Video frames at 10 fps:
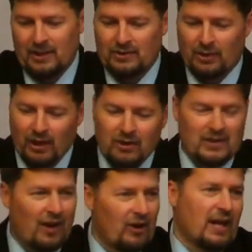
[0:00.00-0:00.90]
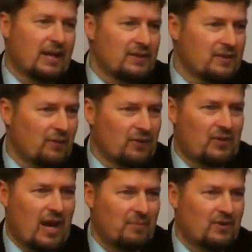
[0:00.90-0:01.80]
So here is how it ends for
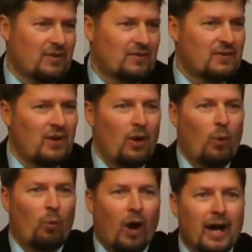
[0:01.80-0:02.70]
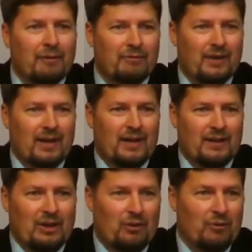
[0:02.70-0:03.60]
Samson's wife, uh,
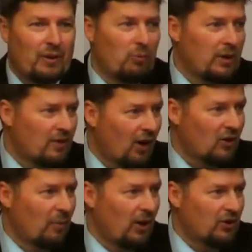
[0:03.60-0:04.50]
you know, that we talked about in